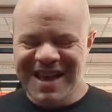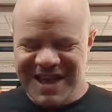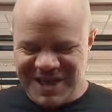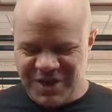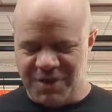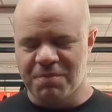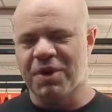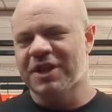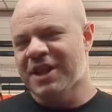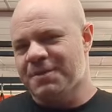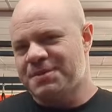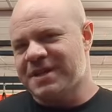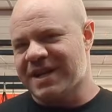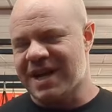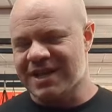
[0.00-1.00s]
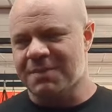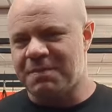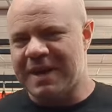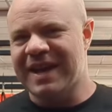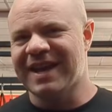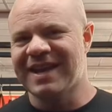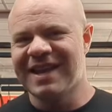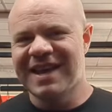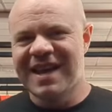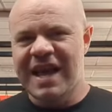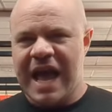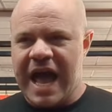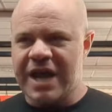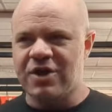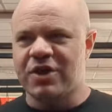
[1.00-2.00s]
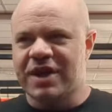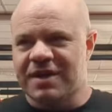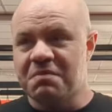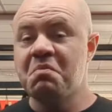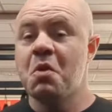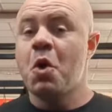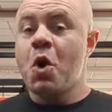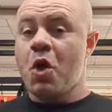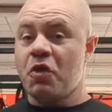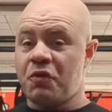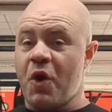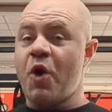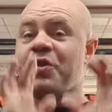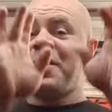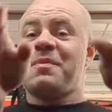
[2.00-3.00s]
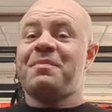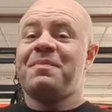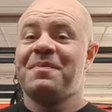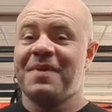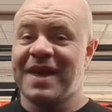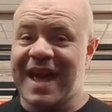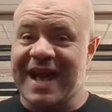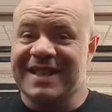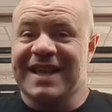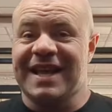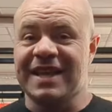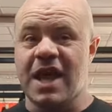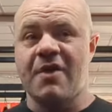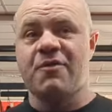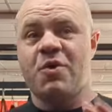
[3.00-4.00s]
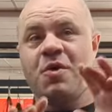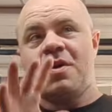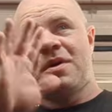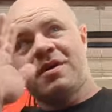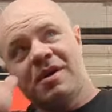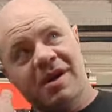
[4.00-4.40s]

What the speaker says: You can put lipstick on the pig and you can throw them at that level.